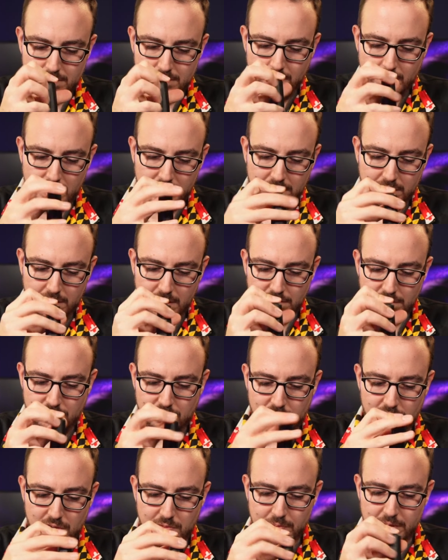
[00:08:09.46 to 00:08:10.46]
makes life
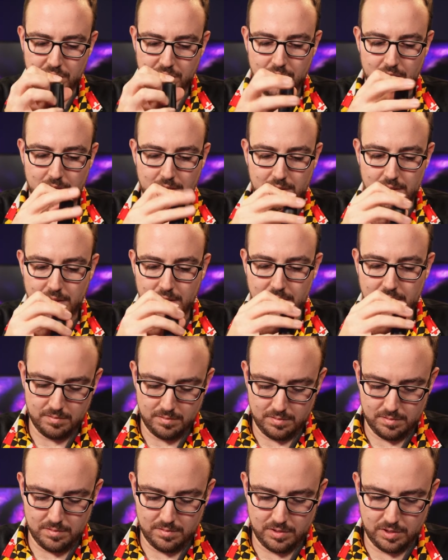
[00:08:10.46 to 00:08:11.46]
so much easier.
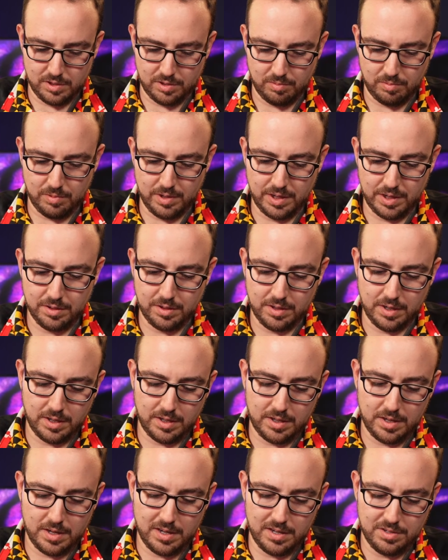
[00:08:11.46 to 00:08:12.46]
Just wiggle our
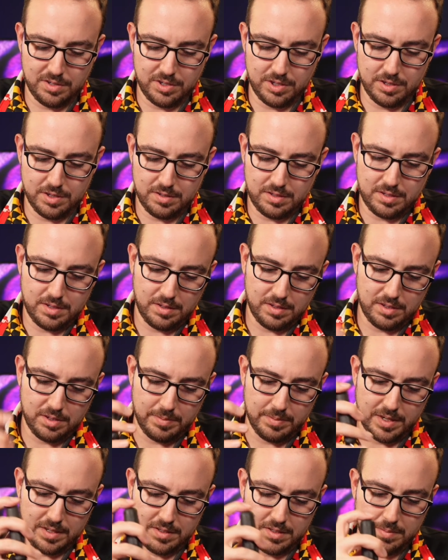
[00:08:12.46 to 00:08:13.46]
card just a little
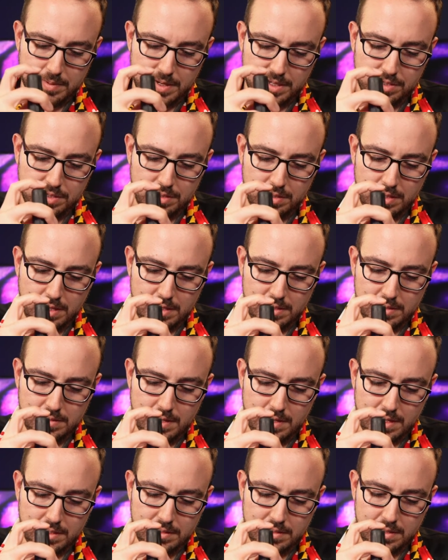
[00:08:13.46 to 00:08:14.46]
bit to make sure that it's
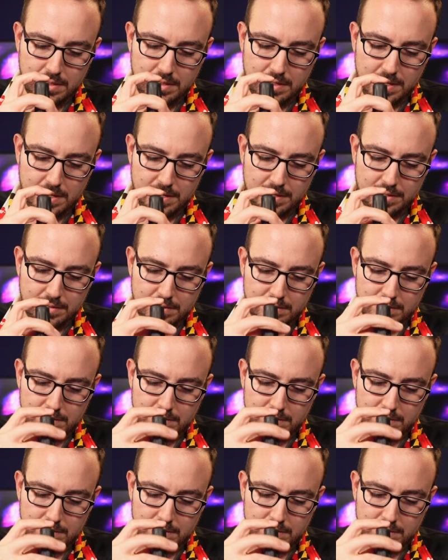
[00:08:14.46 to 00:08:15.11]
locked in there.